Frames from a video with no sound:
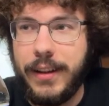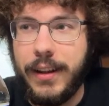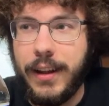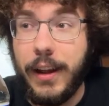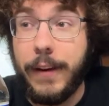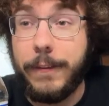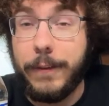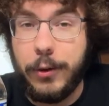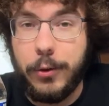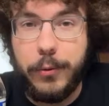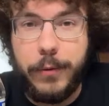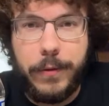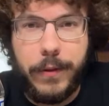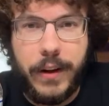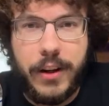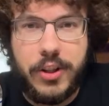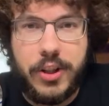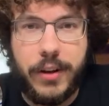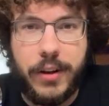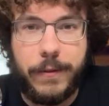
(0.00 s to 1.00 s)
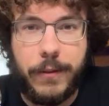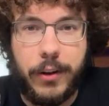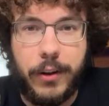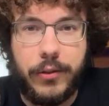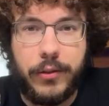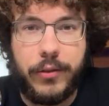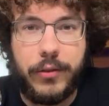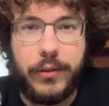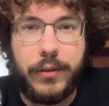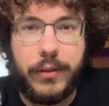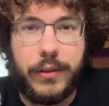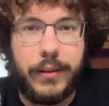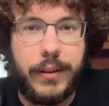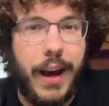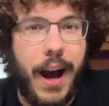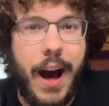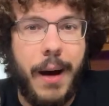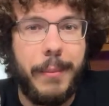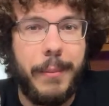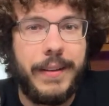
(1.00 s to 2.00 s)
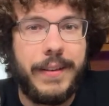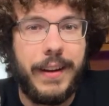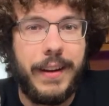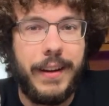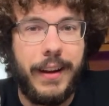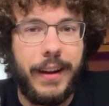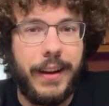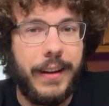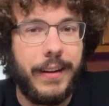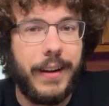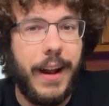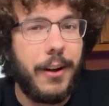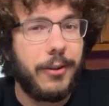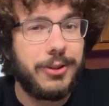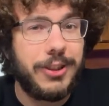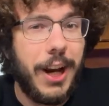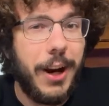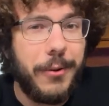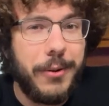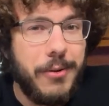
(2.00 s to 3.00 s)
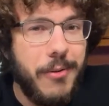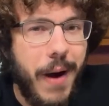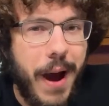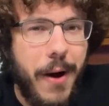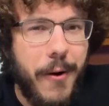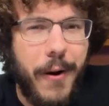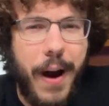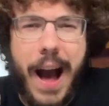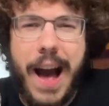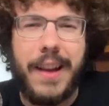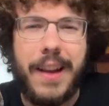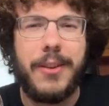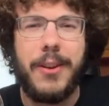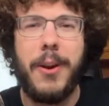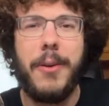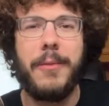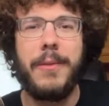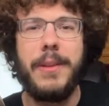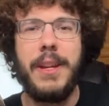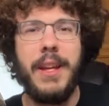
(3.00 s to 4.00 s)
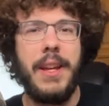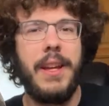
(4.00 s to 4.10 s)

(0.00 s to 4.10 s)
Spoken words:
If you finish it first, comment it, and I'll shout you out. I don't know.